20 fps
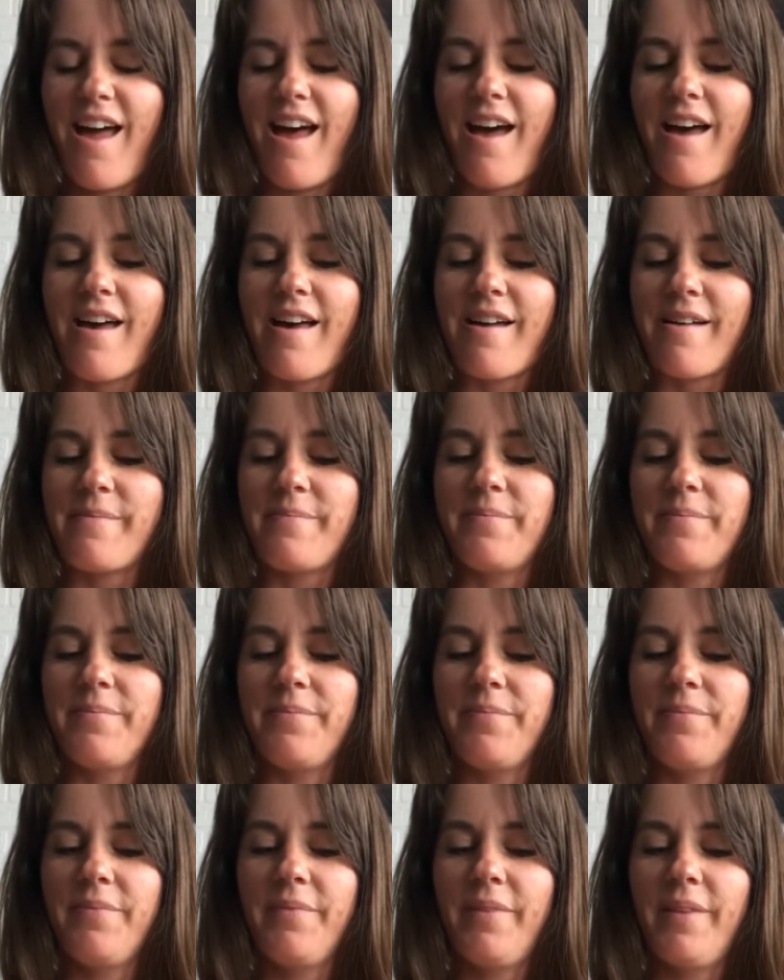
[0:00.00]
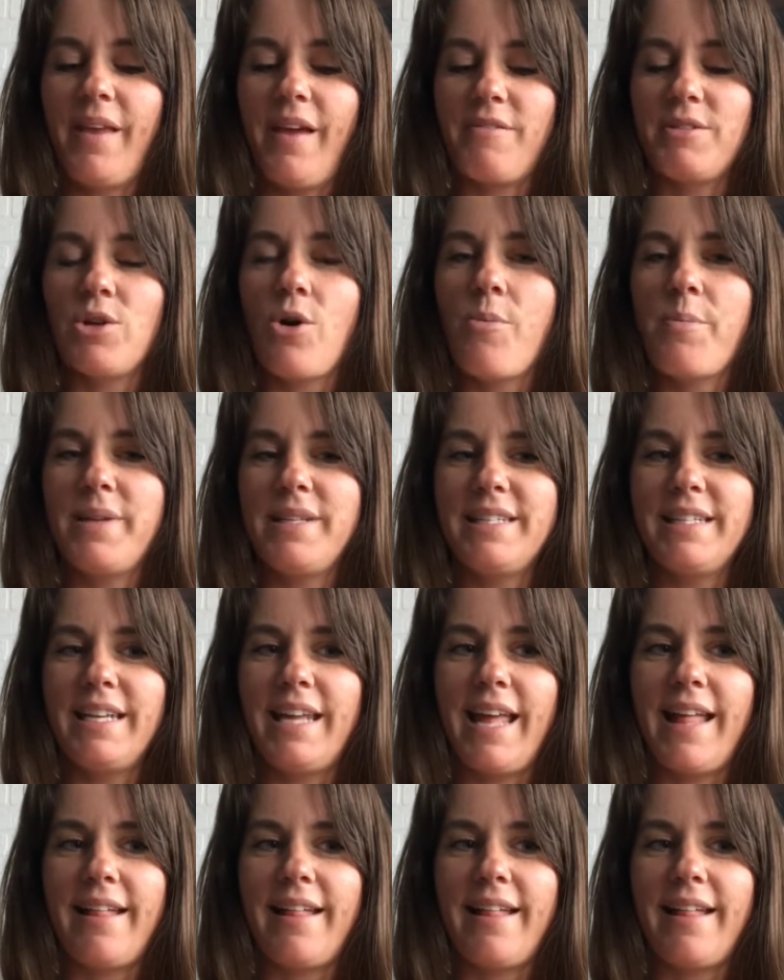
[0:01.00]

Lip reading: I was hoping to get